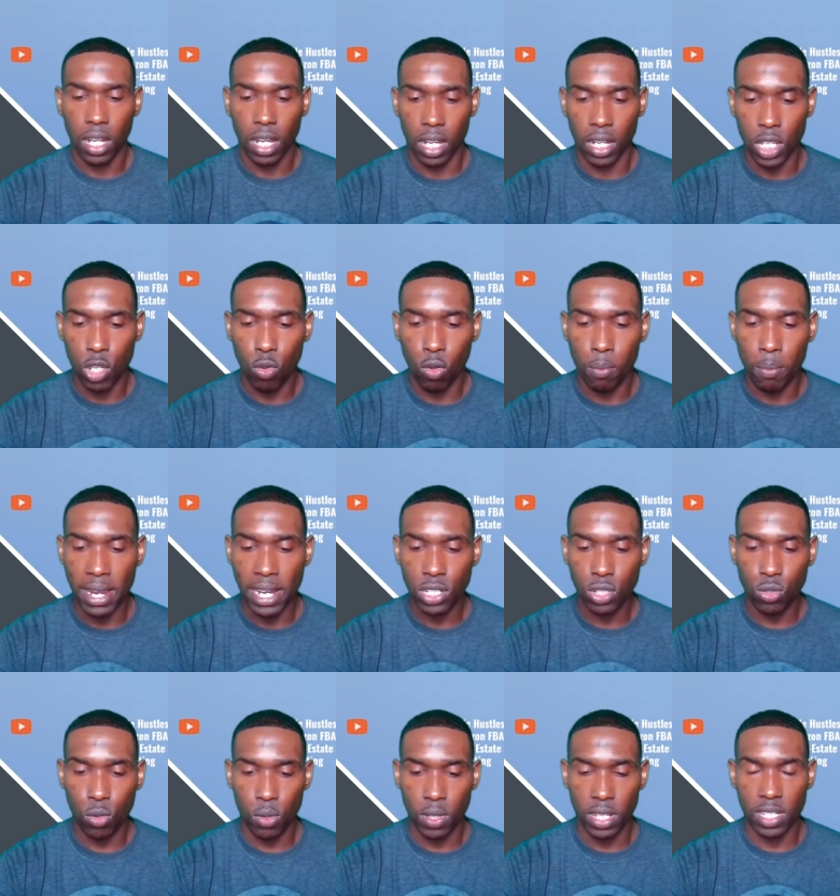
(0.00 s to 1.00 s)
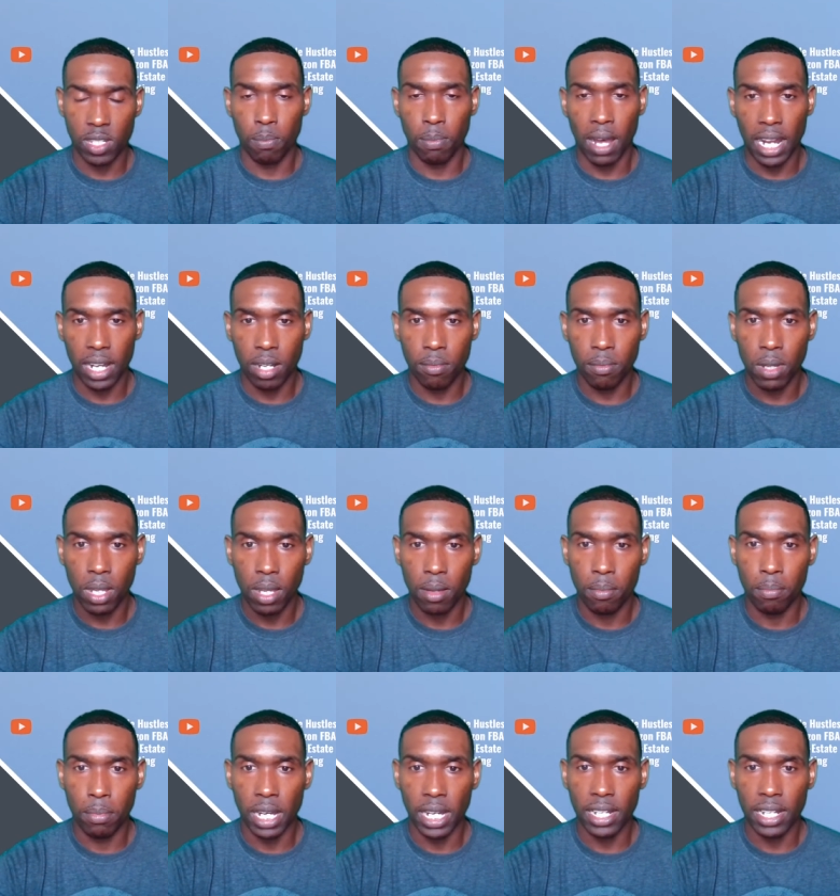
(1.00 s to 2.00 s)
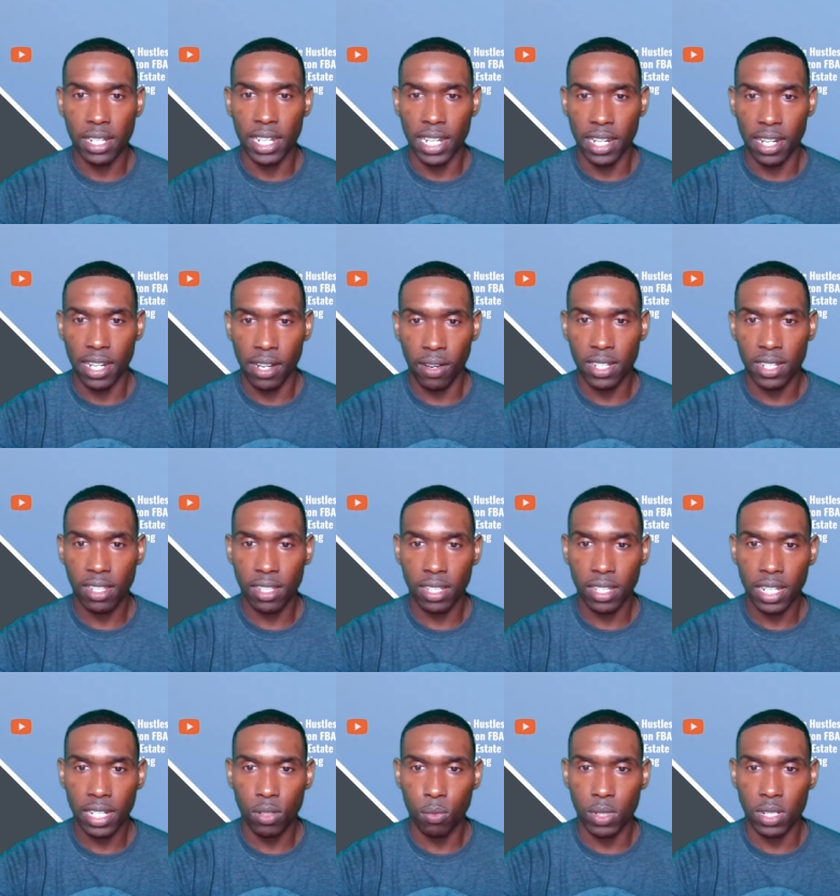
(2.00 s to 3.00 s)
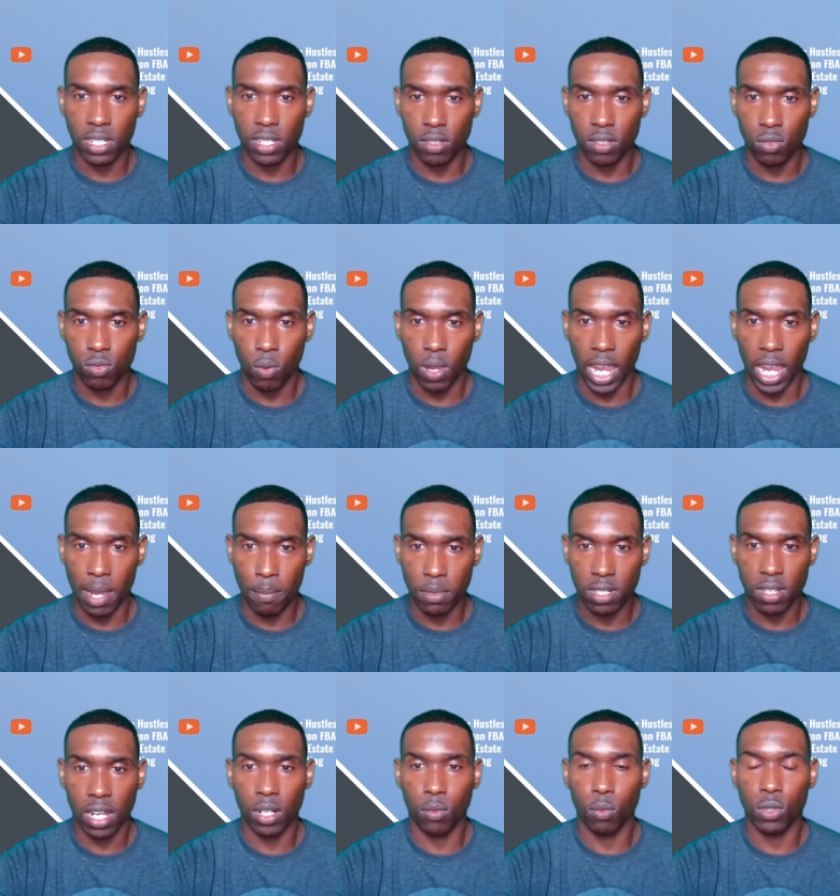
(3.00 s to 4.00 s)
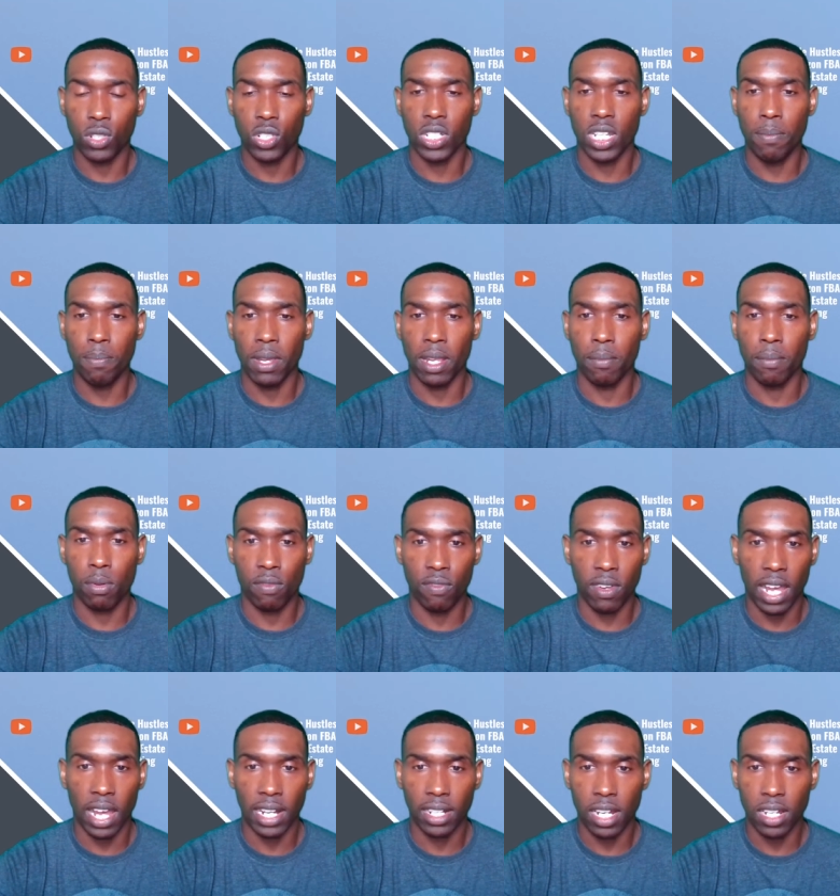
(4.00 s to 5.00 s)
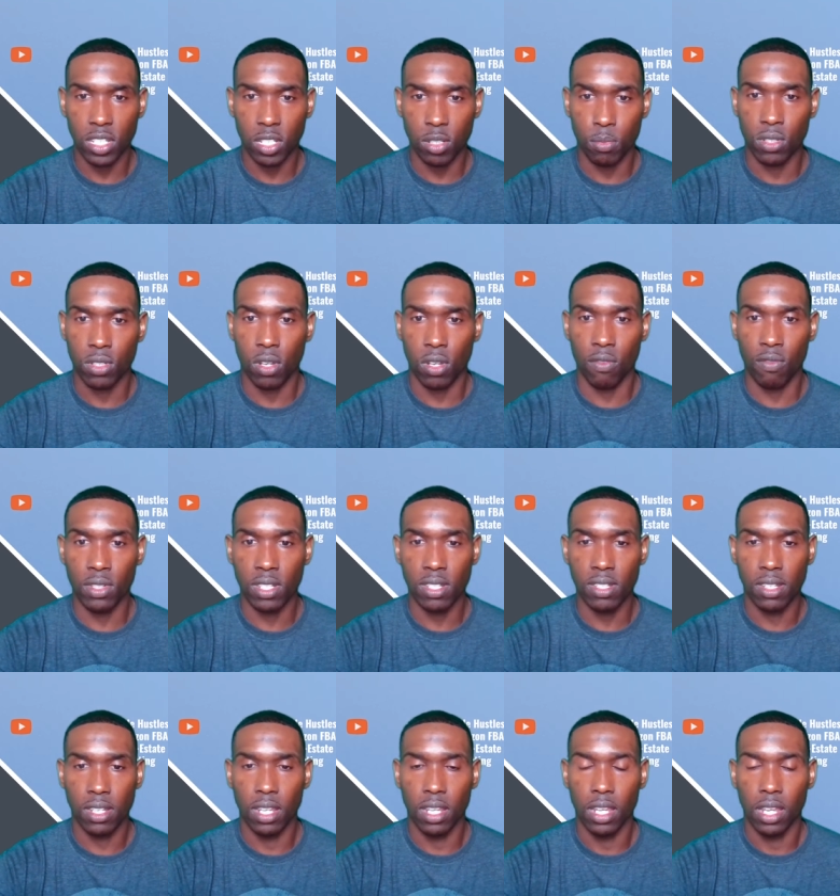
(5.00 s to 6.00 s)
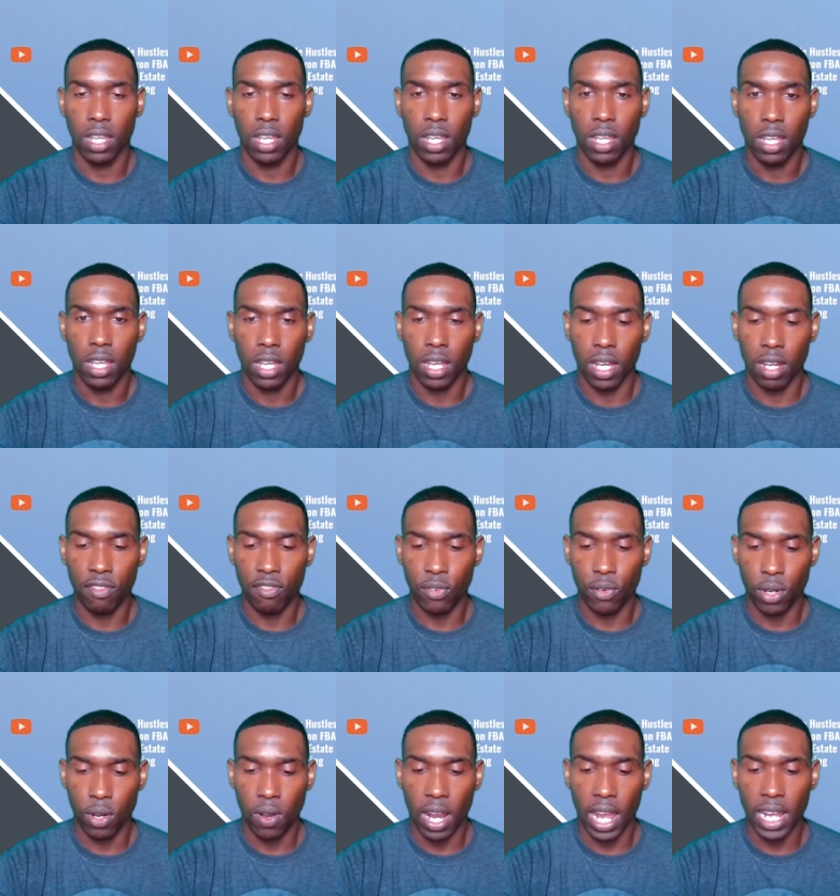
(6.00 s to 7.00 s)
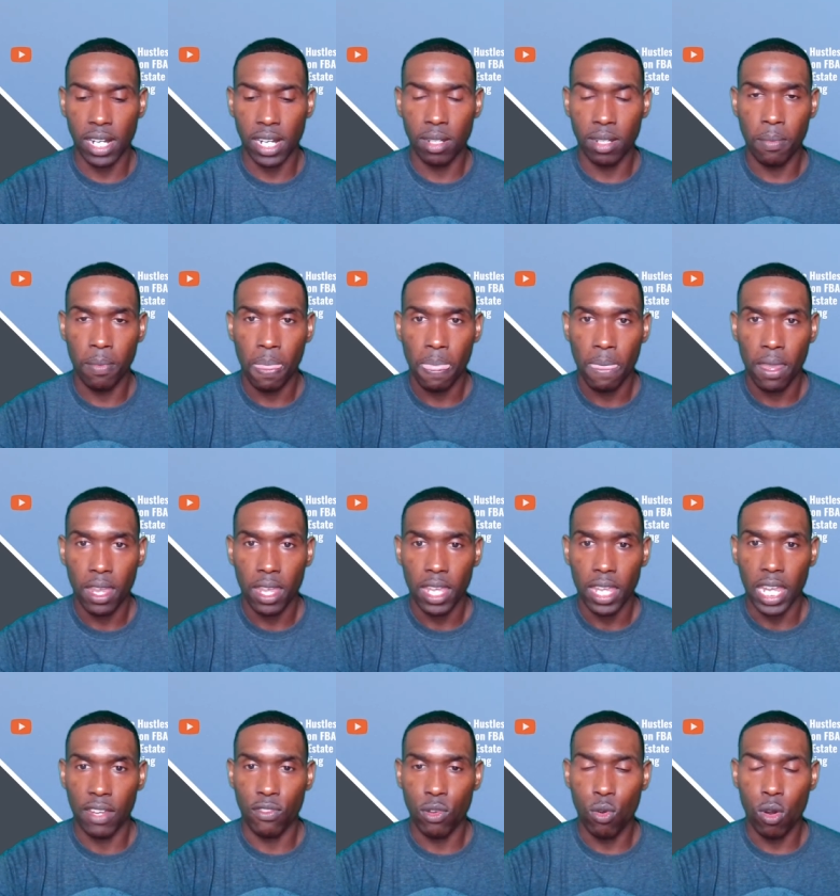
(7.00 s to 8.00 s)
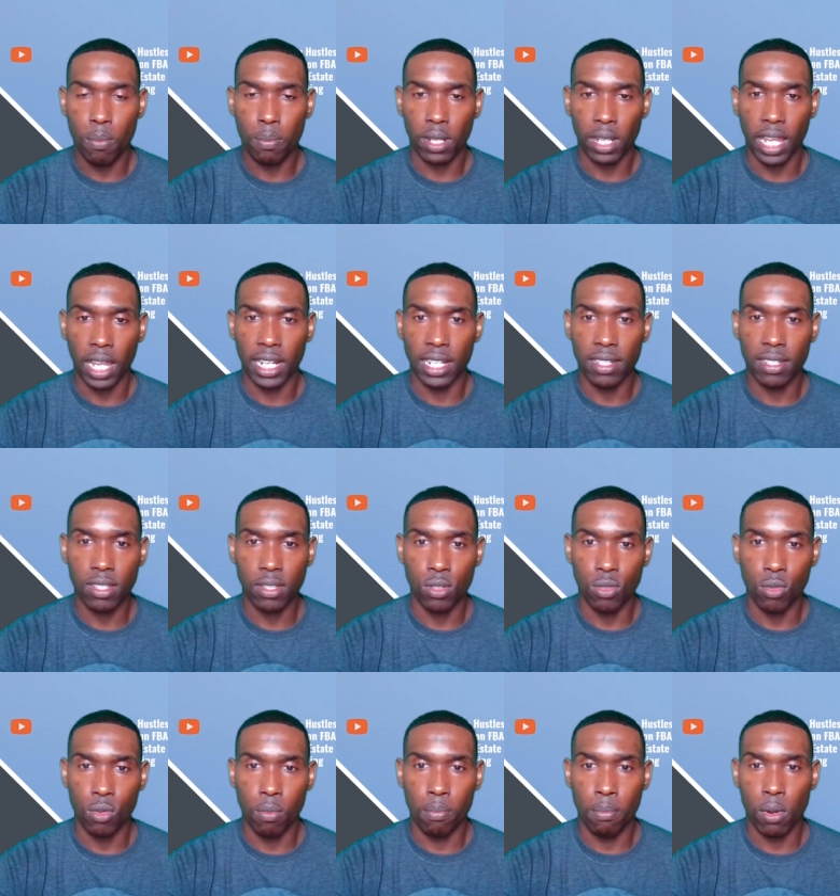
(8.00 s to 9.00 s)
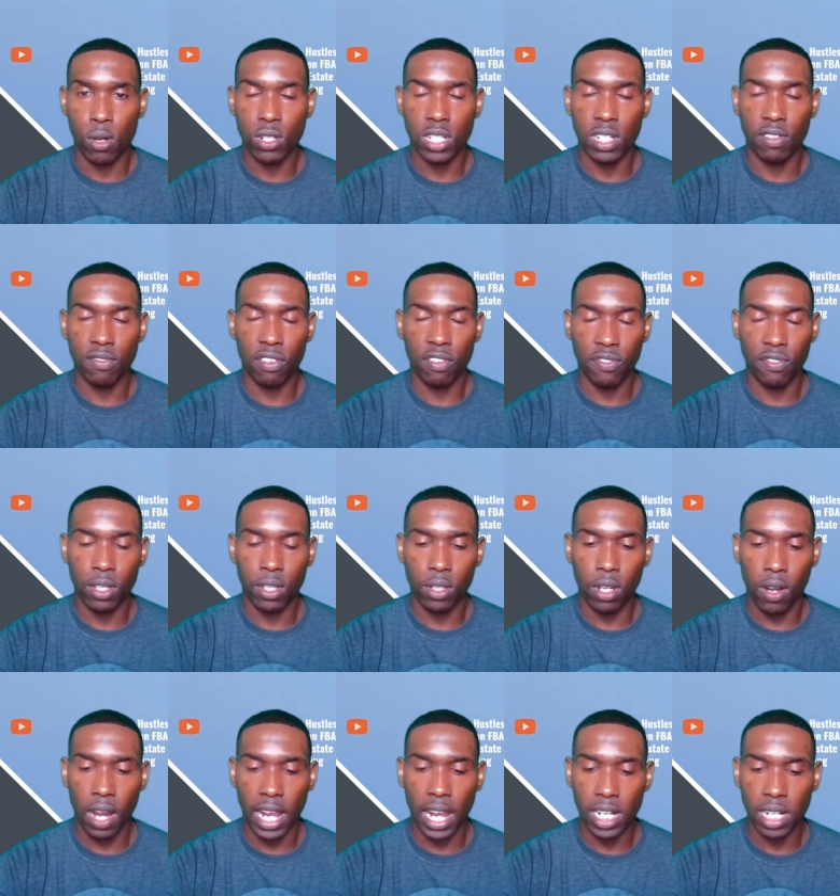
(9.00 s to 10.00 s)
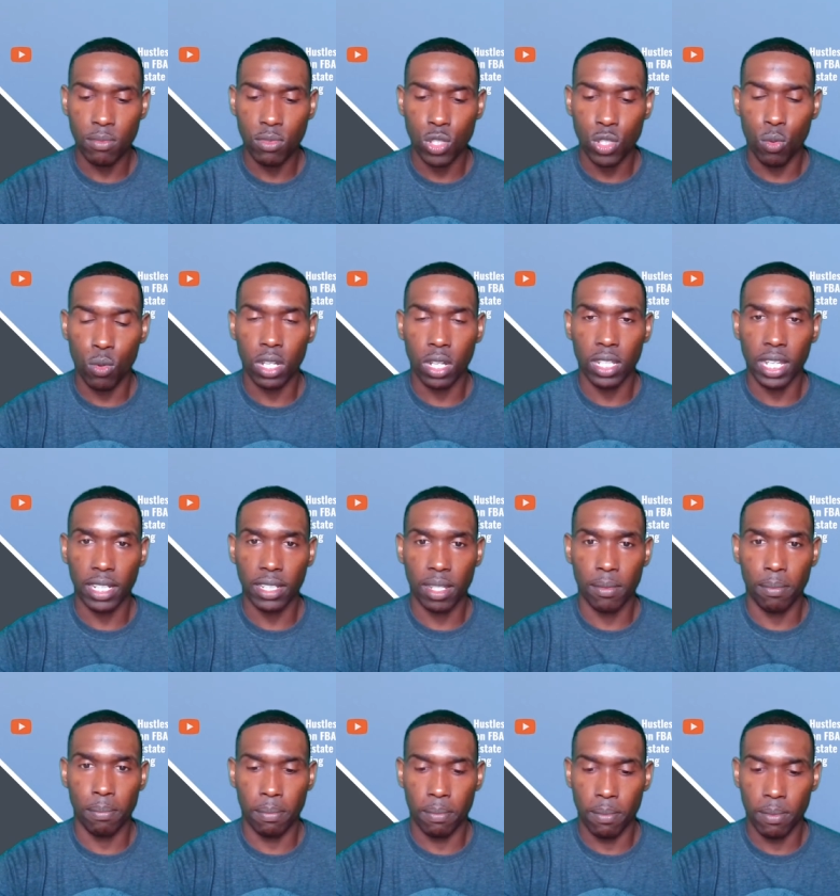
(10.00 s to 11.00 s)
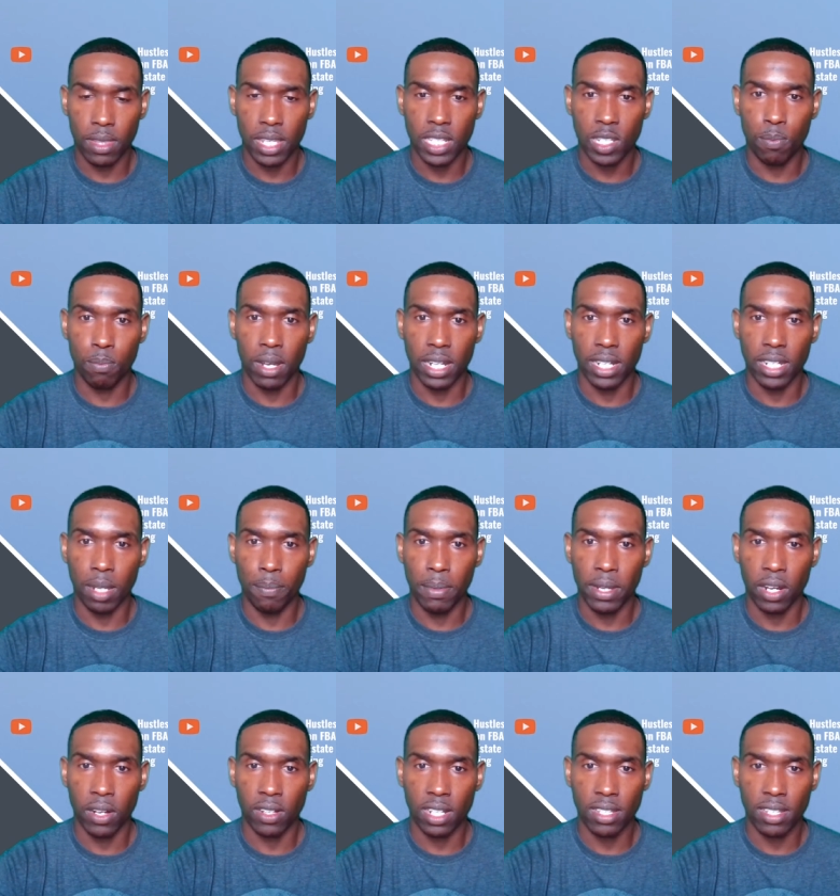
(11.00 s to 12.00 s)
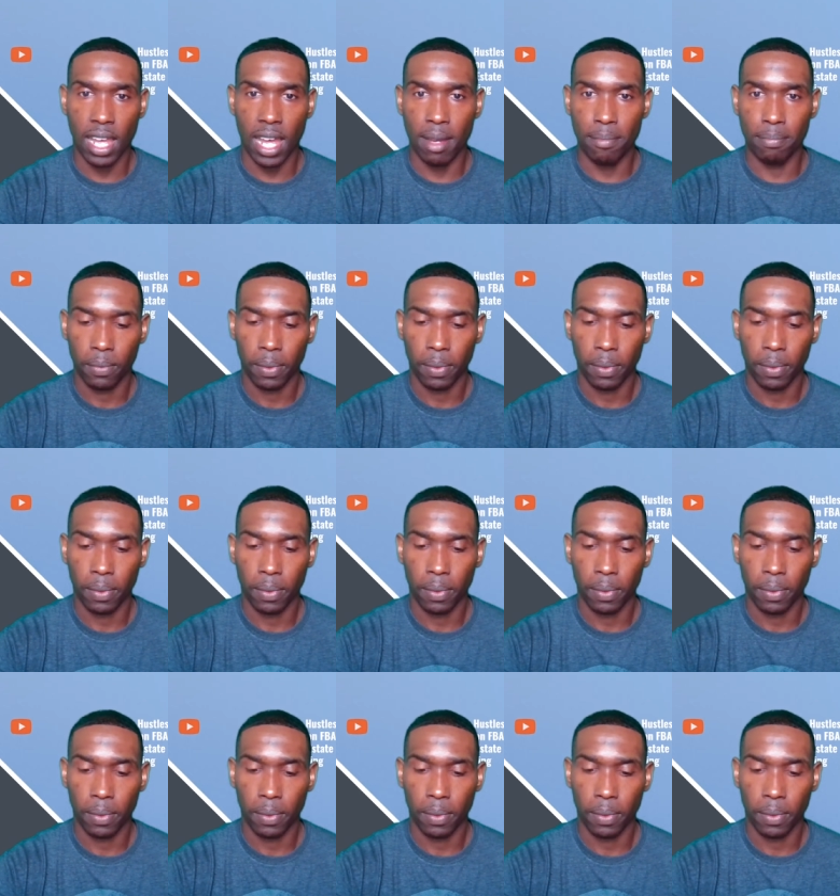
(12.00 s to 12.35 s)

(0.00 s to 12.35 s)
you will make sure this bottom button here is clicked, which is Amazon will ship and provide customer service for your item. If you are planning to merchant fulfill your items, you will click this button up here at the top.